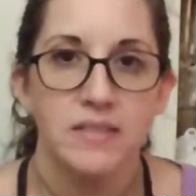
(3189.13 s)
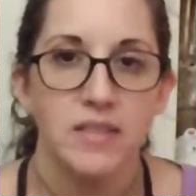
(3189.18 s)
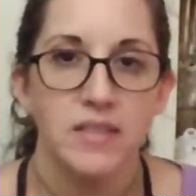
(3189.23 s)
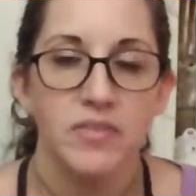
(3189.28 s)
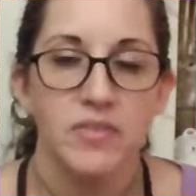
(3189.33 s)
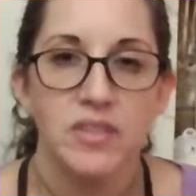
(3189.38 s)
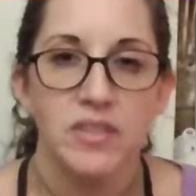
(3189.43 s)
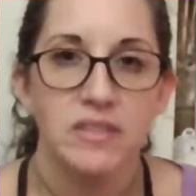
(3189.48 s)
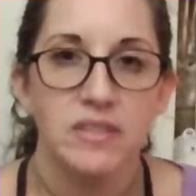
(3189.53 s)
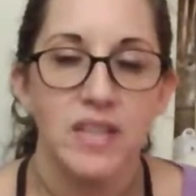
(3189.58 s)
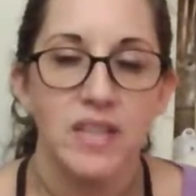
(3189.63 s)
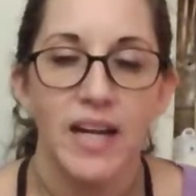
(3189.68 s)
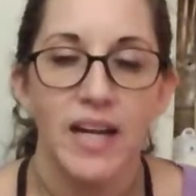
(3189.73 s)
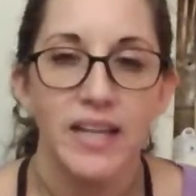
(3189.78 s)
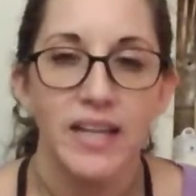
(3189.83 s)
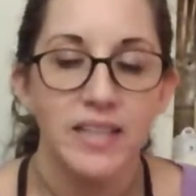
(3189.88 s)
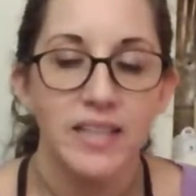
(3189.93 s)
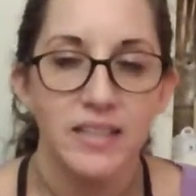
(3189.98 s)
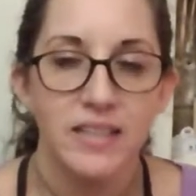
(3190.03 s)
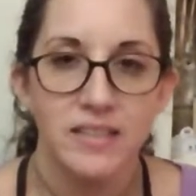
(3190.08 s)
even the
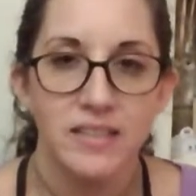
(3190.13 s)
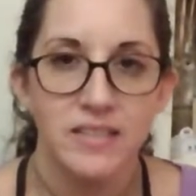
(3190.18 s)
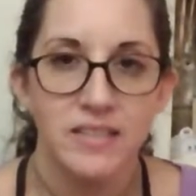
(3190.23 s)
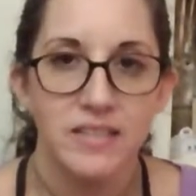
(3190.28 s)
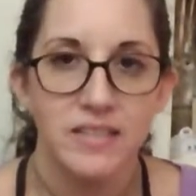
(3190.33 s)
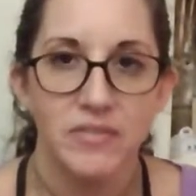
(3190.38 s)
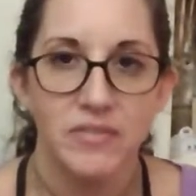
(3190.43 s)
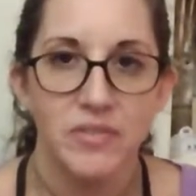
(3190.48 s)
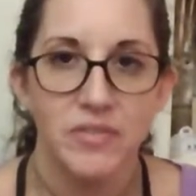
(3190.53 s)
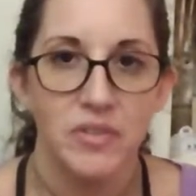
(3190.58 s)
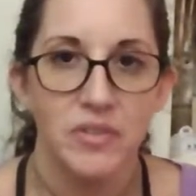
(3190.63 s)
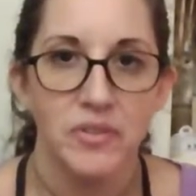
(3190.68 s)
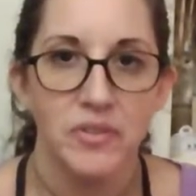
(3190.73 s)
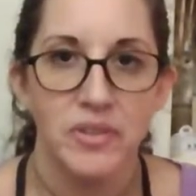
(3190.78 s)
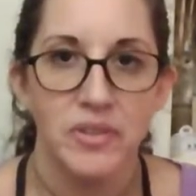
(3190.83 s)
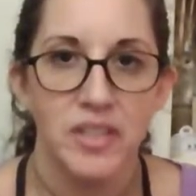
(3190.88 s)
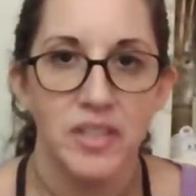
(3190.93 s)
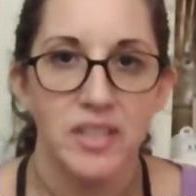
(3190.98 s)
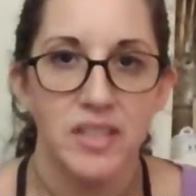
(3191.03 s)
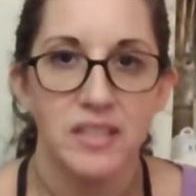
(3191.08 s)
tiniest of little
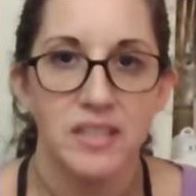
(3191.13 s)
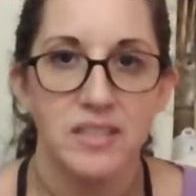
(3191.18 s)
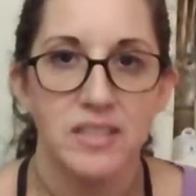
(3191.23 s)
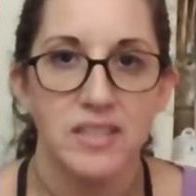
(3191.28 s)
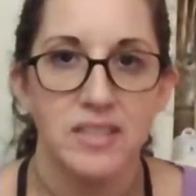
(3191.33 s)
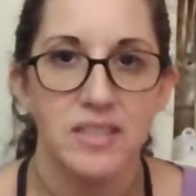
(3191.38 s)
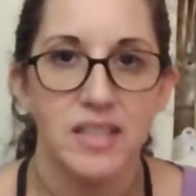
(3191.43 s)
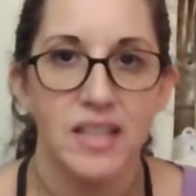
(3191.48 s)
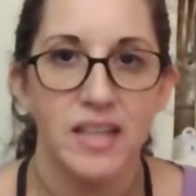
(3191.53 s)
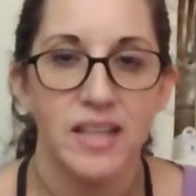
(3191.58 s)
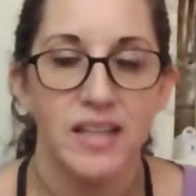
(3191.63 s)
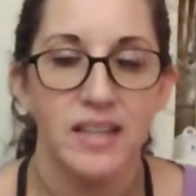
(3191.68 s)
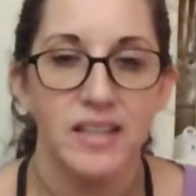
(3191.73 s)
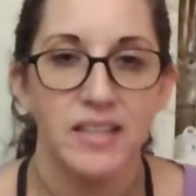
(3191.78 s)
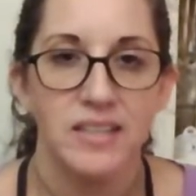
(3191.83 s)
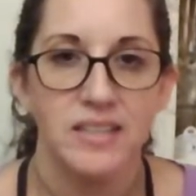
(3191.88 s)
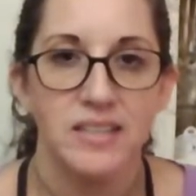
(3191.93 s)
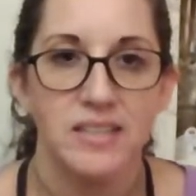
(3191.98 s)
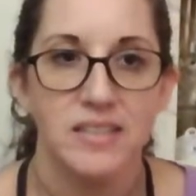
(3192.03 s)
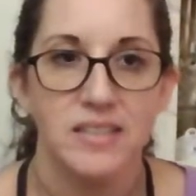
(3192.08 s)
things.
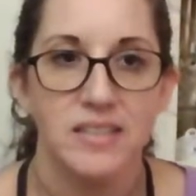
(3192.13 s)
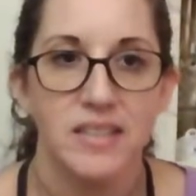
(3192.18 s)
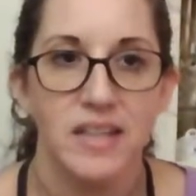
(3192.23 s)
And